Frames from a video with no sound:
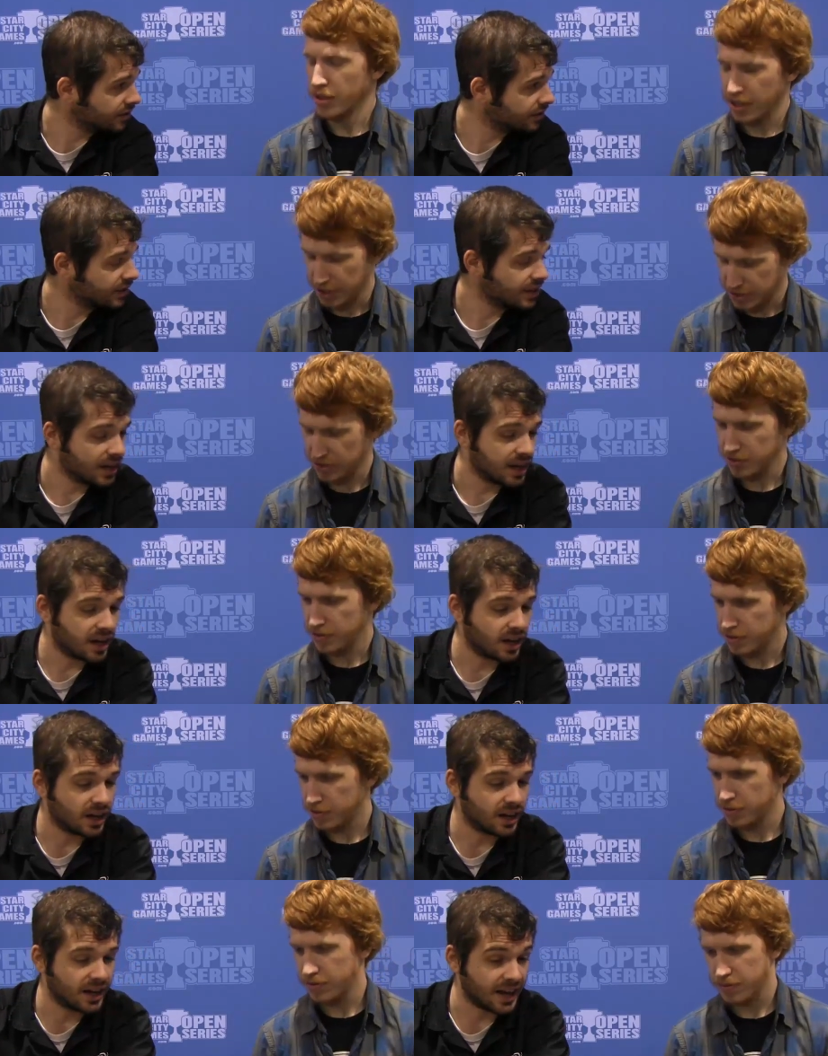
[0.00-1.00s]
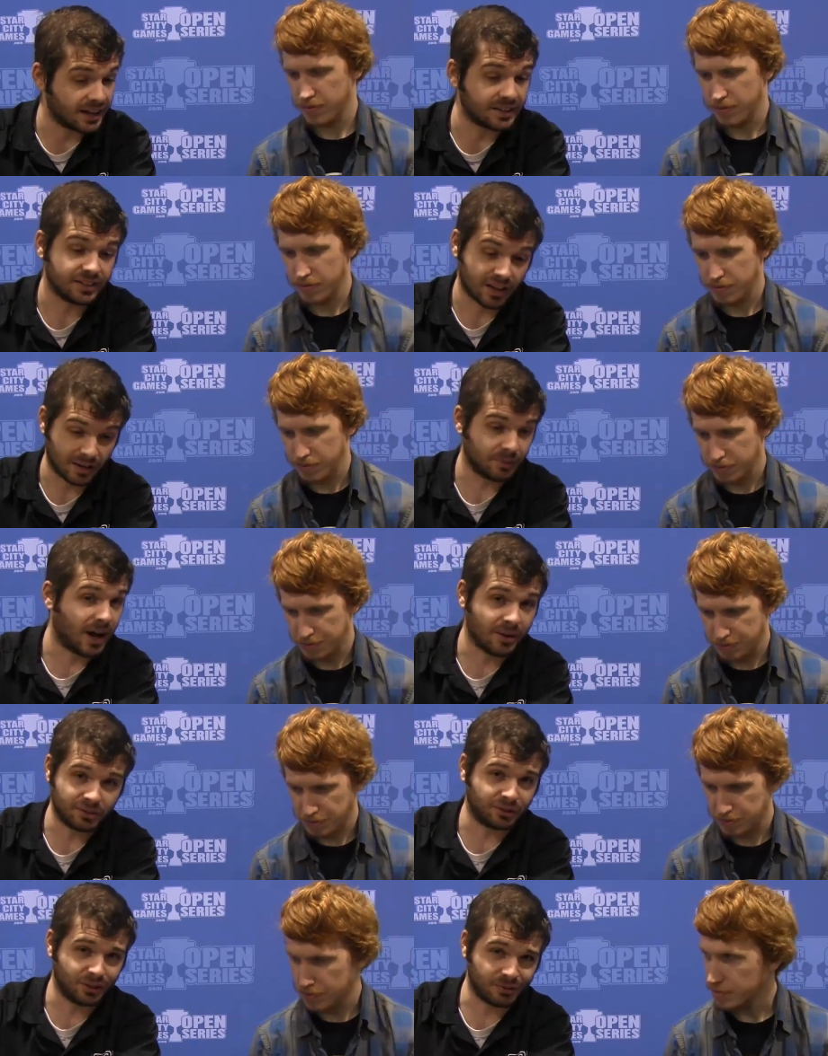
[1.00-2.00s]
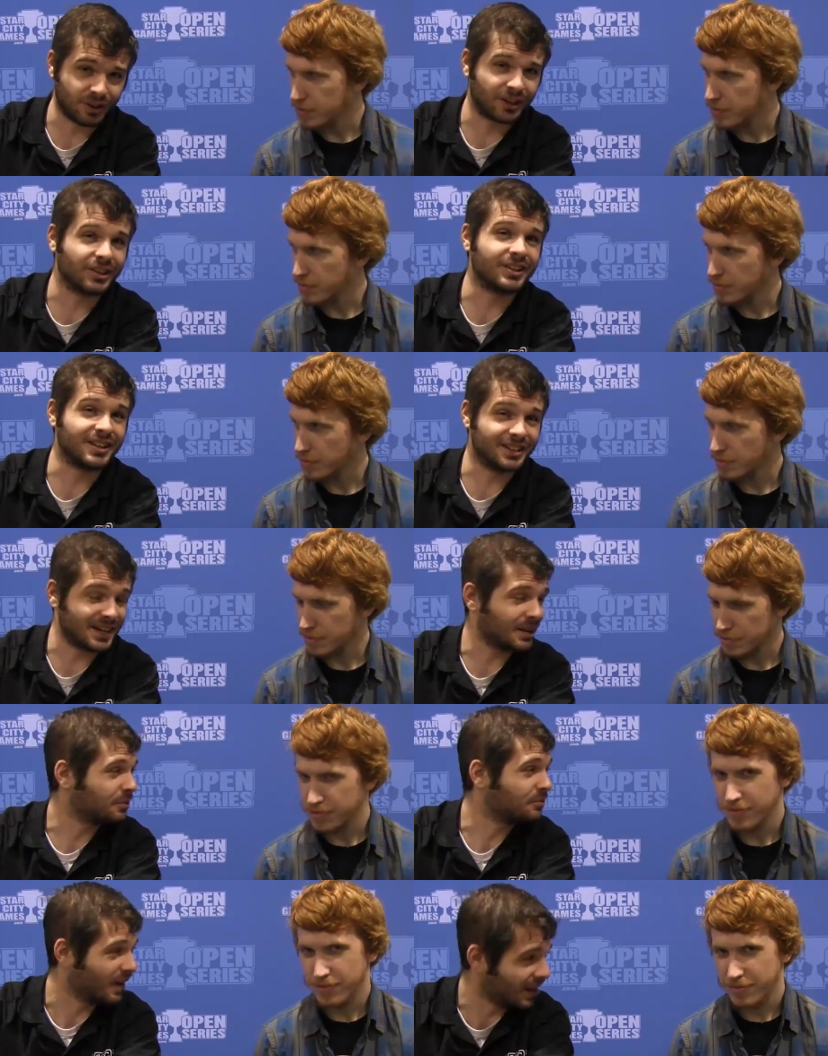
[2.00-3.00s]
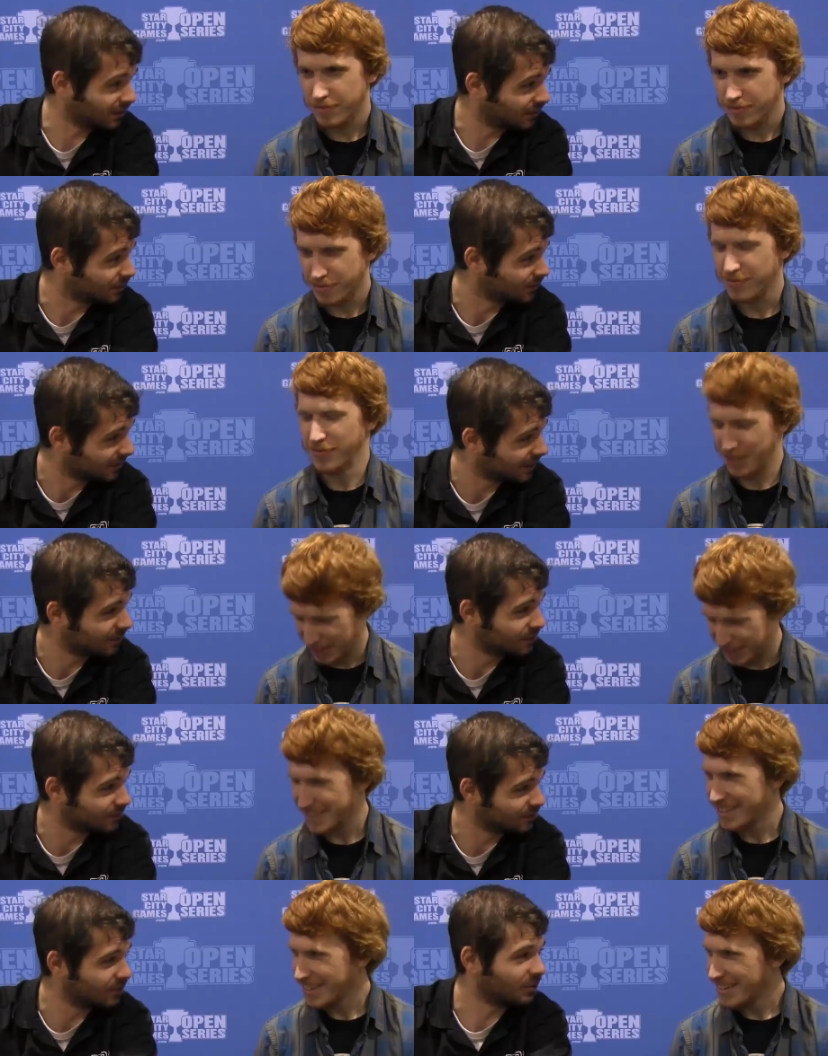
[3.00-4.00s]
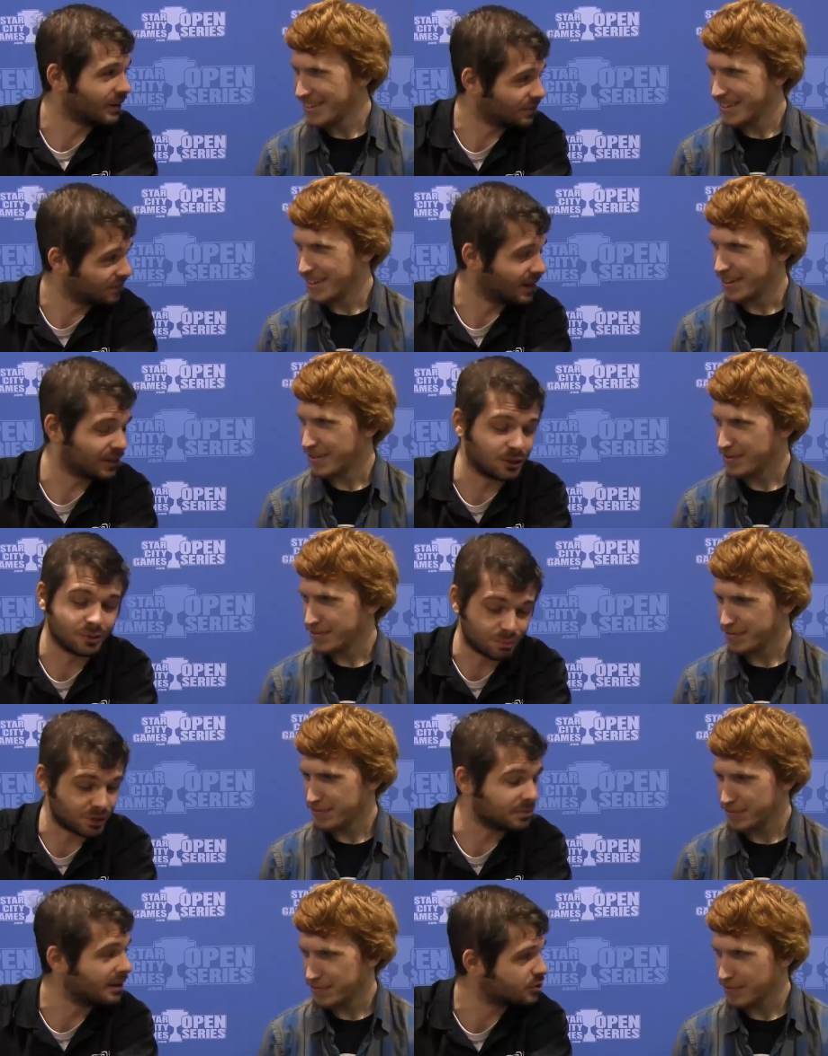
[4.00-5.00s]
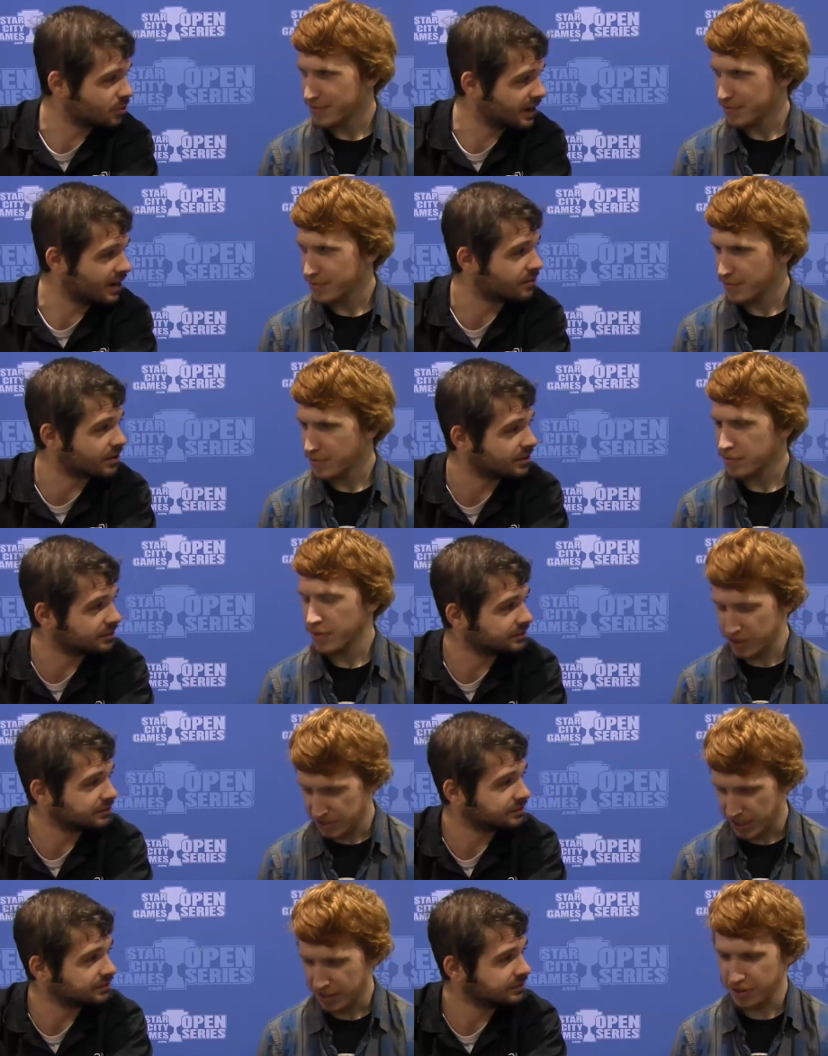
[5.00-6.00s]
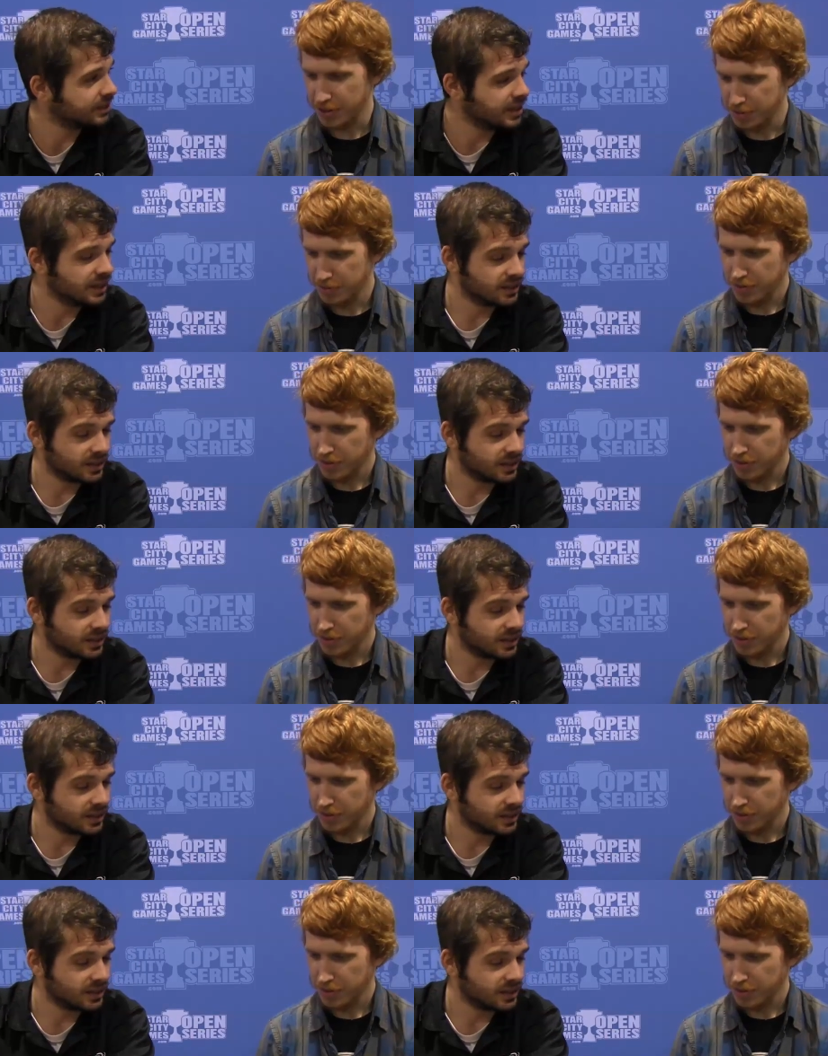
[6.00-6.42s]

Speaker 1: It is. Uh, and it's obviously very good in a deck with Valakut, allowing you to go get a yeah. Valakut pretty much whenever. Exactly.